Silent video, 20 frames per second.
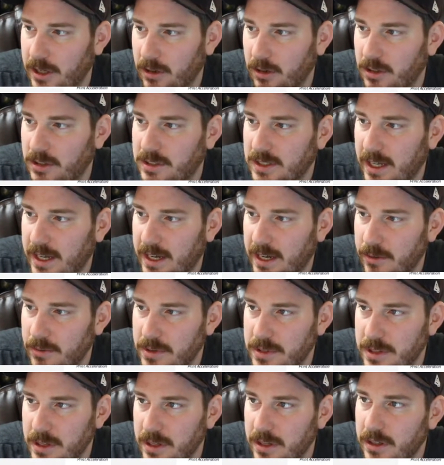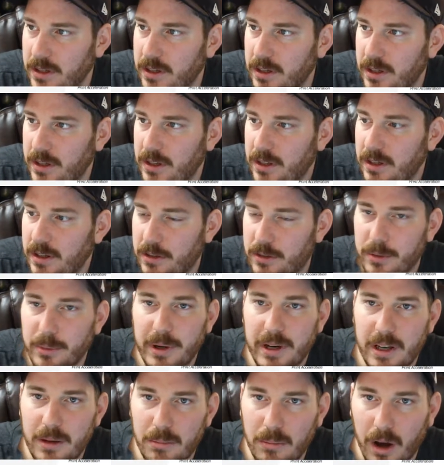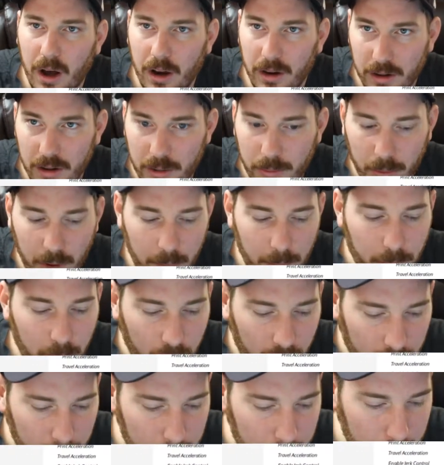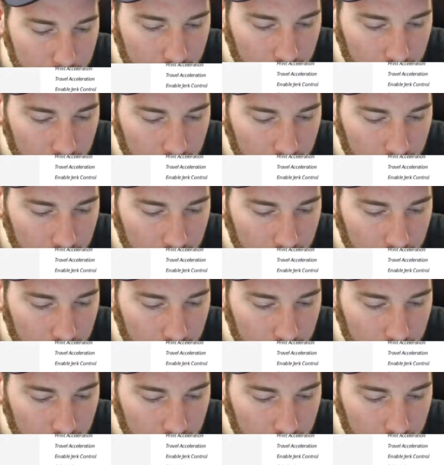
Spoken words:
It looks like it was a 3D model at one point.